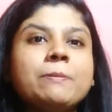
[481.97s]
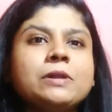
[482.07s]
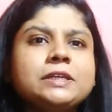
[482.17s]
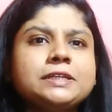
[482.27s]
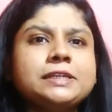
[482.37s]

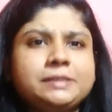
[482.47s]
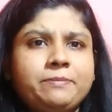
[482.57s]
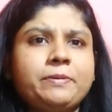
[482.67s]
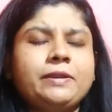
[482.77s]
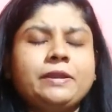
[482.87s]
Political
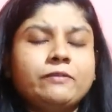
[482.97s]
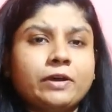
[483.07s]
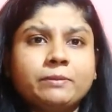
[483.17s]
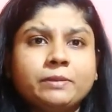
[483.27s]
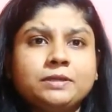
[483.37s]

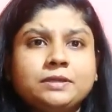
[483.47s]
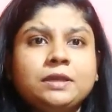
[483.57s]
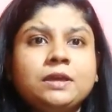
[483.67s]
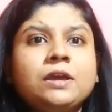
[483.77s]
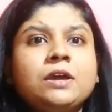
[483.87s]
environment.
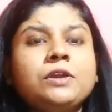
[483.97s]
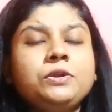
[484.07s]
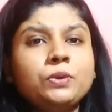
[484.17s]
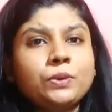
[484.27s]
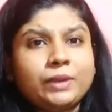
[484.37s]

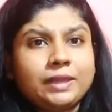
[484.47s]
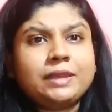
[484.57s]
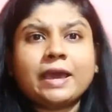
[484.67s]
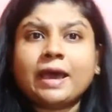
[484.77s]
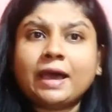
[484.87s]
Do
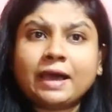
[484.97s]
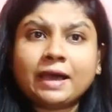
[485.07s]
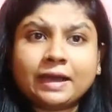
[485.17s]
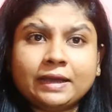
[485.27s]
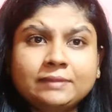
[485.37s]
it
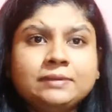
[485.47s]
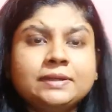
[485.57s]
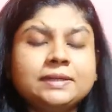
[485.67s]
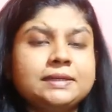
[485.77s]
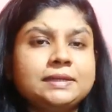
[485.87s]
have
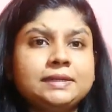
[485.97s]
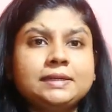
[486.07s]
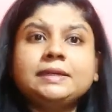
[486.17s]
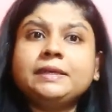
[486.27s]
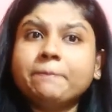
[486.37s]

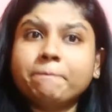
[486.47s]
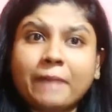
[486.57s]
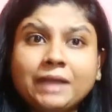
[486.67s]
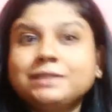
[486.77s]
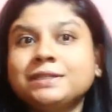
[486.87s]
an
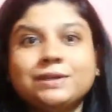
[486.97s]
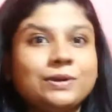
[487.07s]
impact